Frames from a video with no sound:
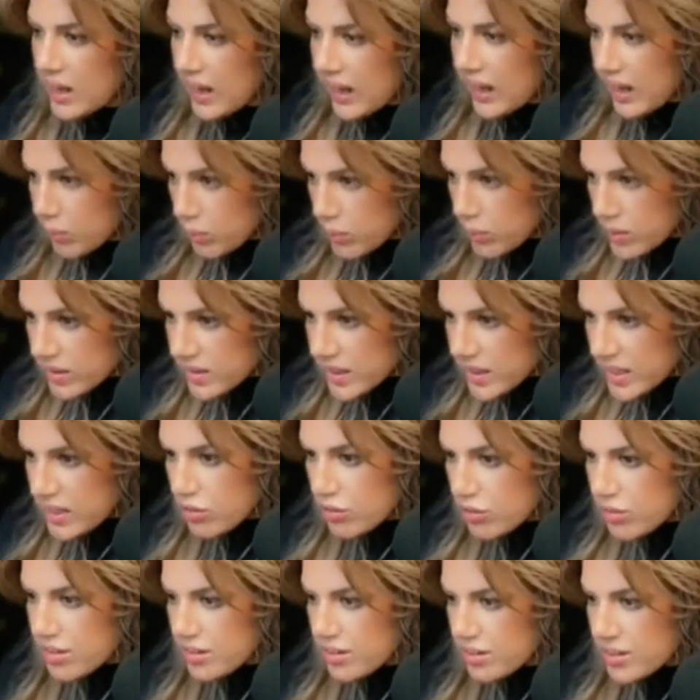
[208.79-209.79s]
And what's
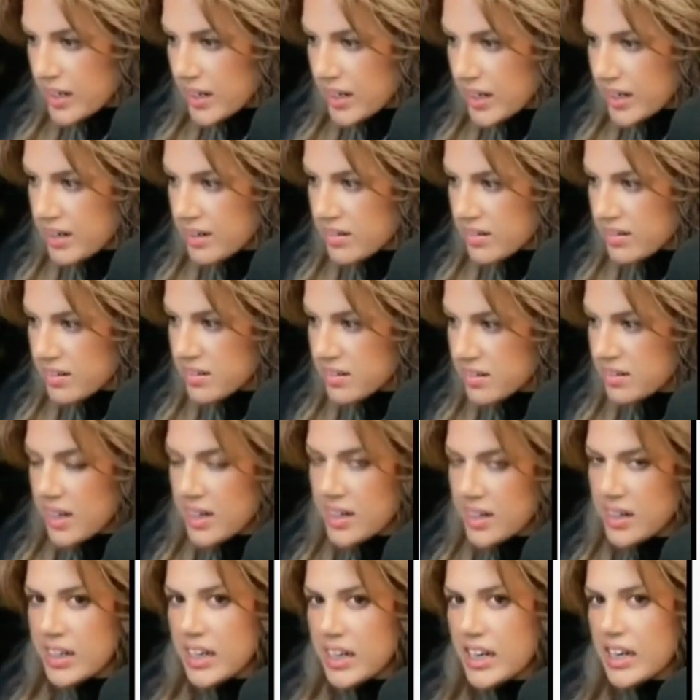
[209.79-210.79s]
interesting is that
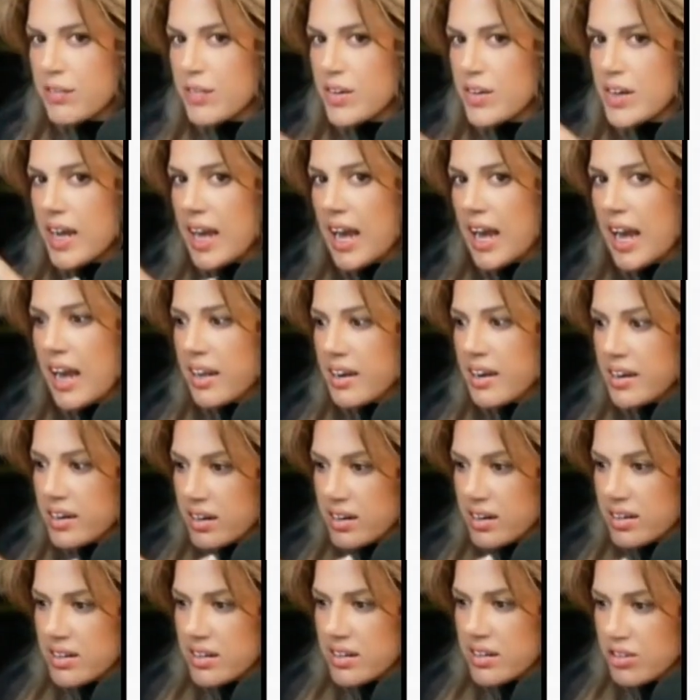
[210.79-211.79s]
it even added
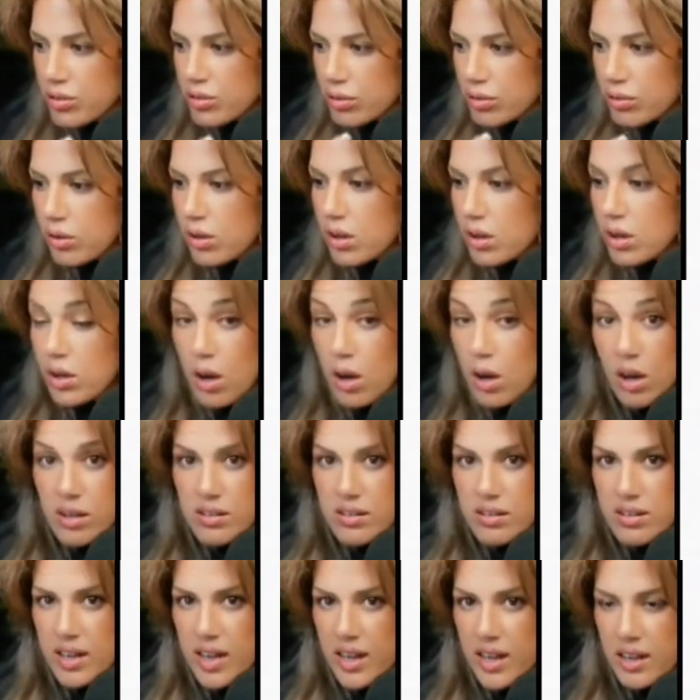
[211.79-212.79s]
additional
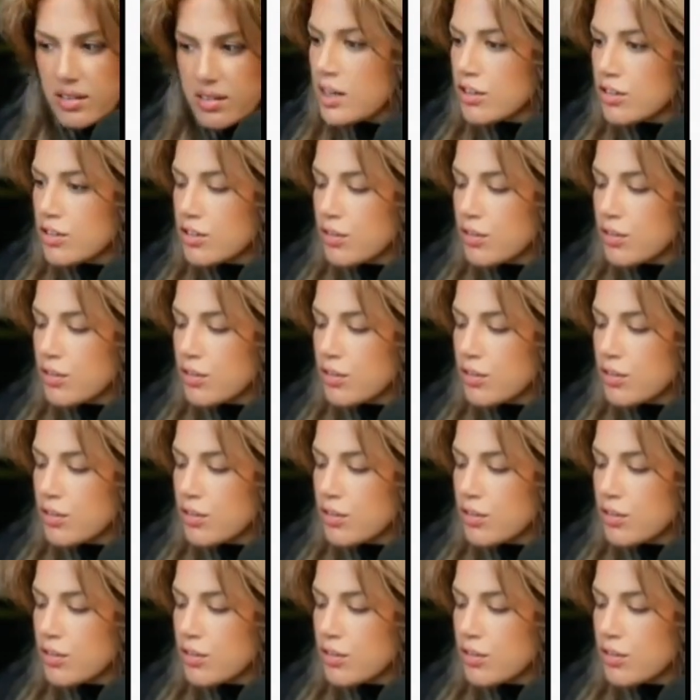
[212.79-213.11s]
context.